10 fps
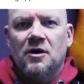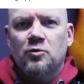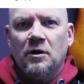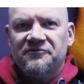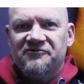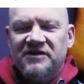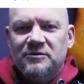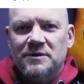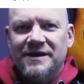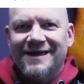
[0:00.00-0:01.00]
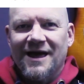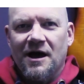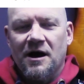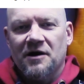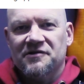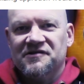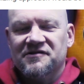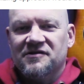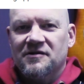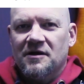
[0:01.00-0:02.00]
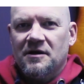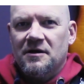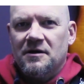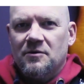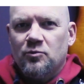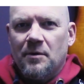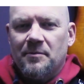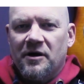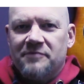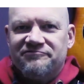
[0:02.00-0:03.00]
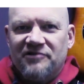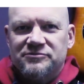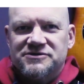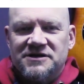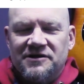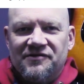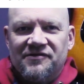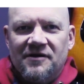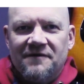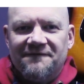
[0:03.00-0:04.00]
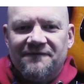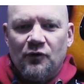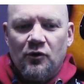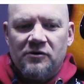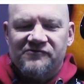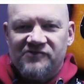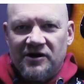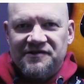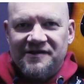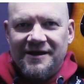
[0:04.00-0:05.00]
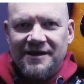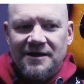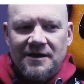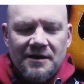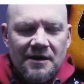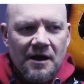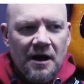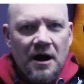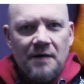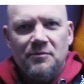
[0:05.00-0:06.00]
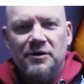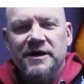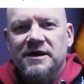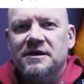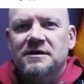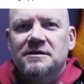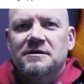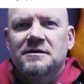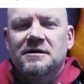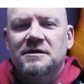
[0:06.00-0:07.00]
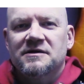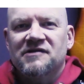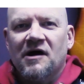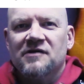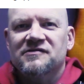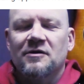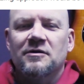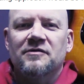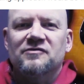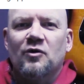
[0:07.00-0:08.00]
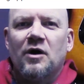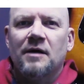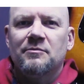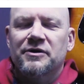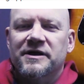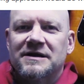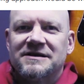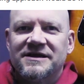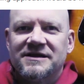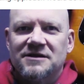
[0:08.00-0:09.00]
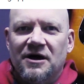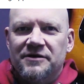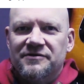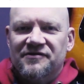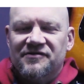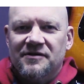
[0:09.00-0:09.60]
quite frequently get asked what my approach is for writing harmonic guitar solos or harmonic lead lines